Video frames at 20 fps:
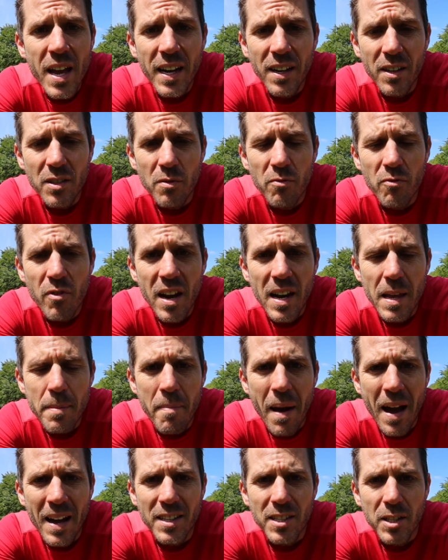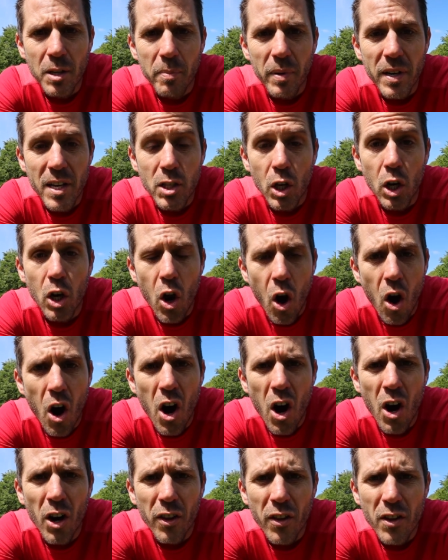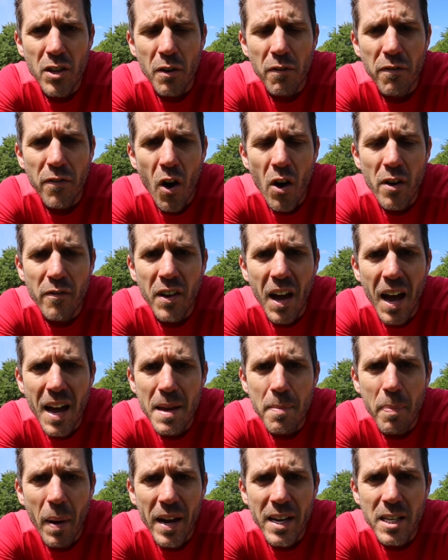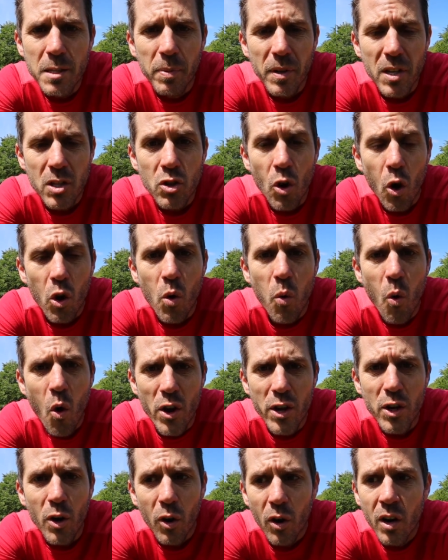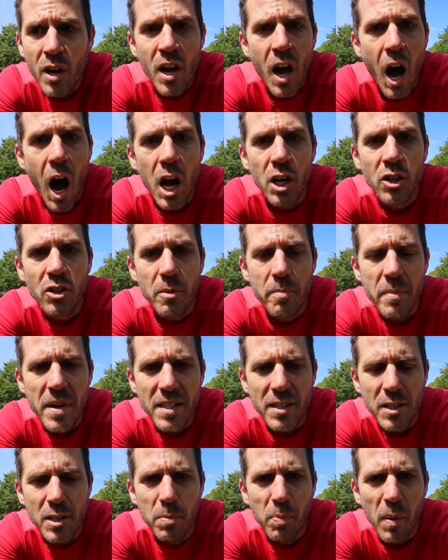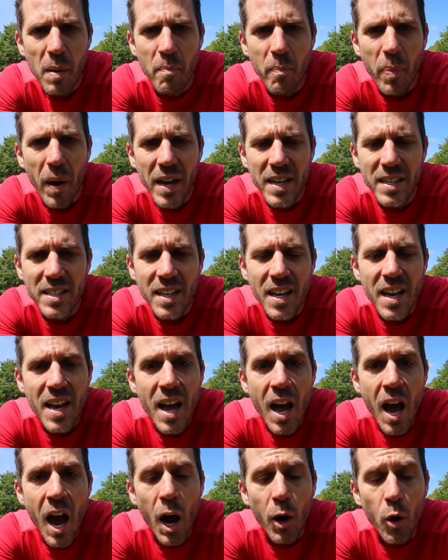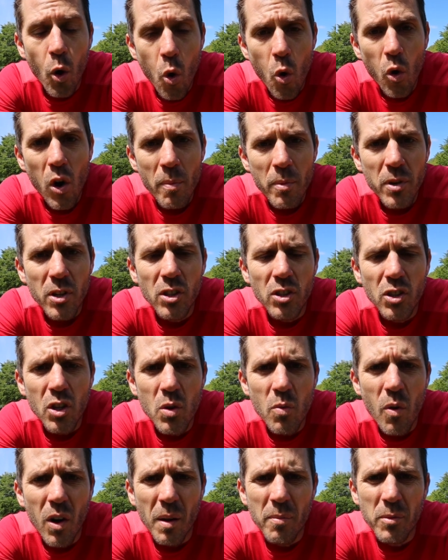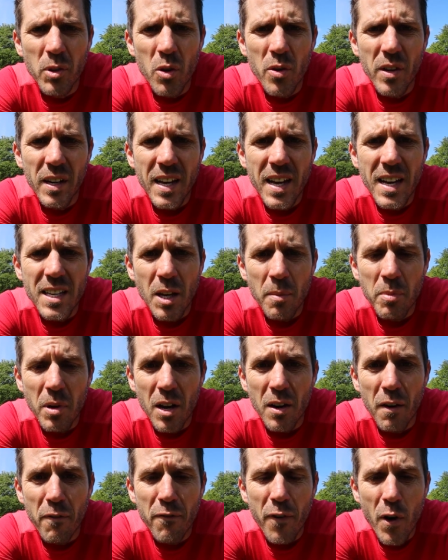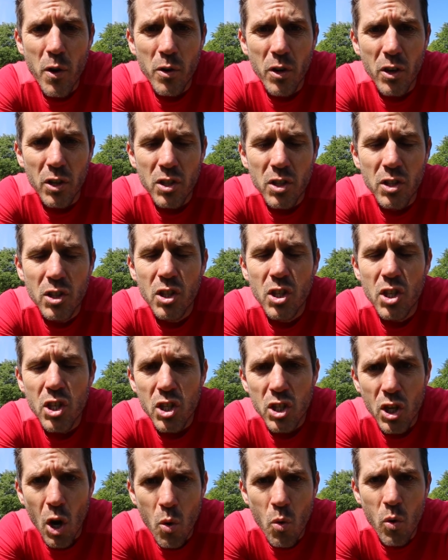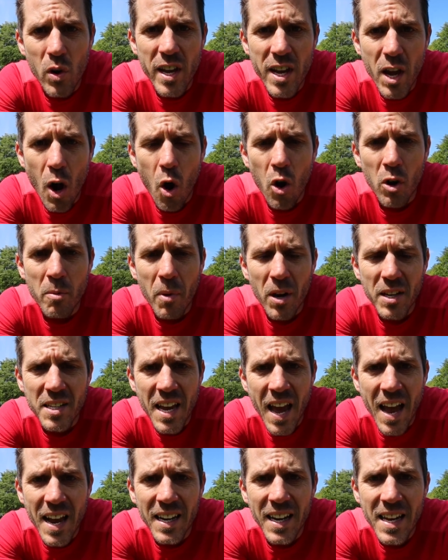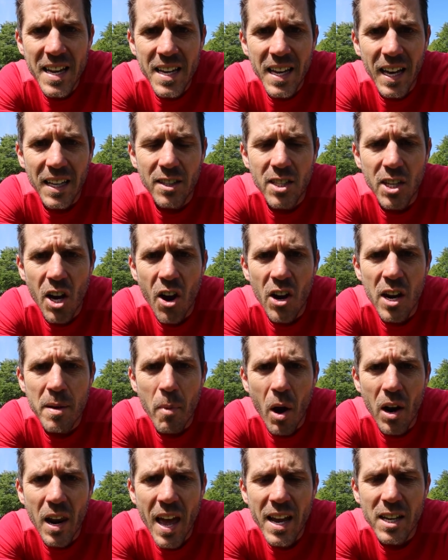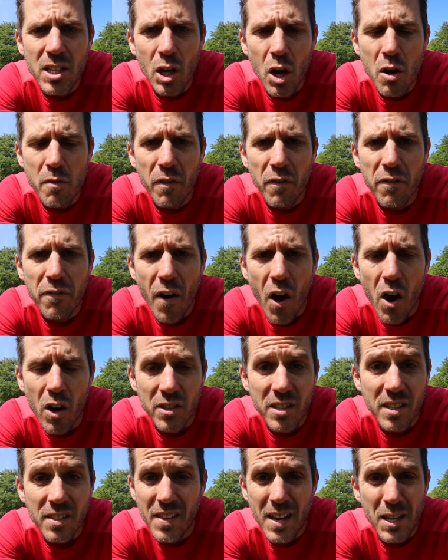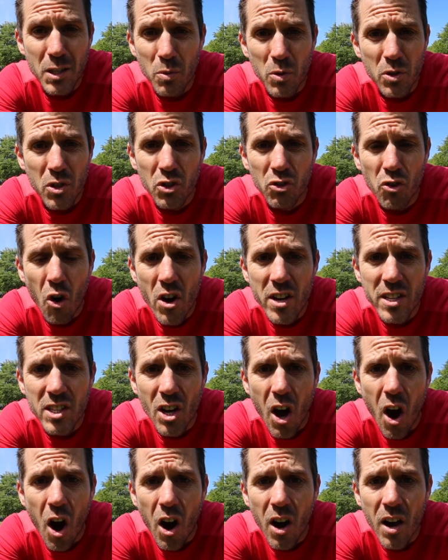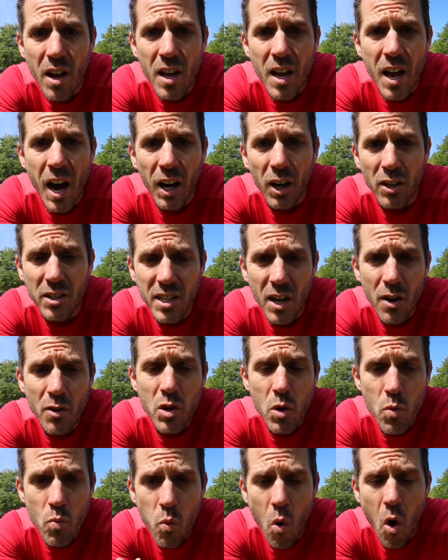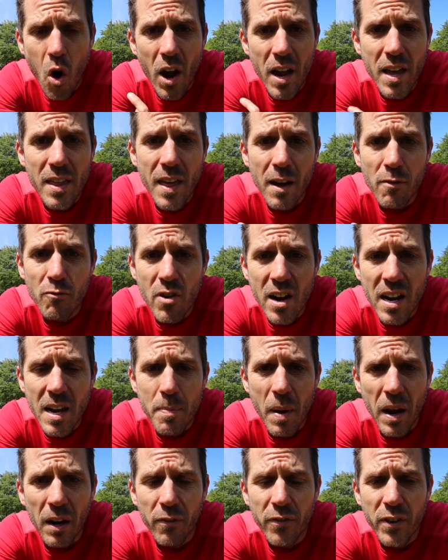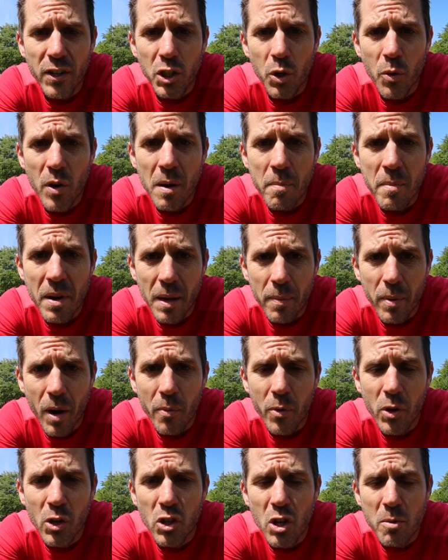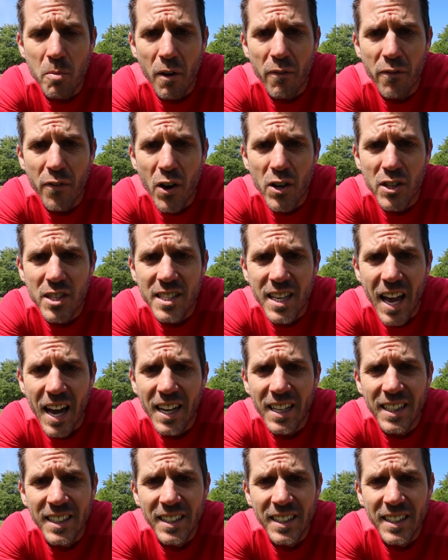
It doesn't really matter, but it's a lot harder than your 5K pace, but it's not quite your 100 meter sprint pace. And all I'm gonna do while I'm doing it is I'm gonna focus solely on my technique and turning my legs over fast. That's what strides are, and I'll tell you why they're really beneficial in a minute, but I'm gonna do my first set.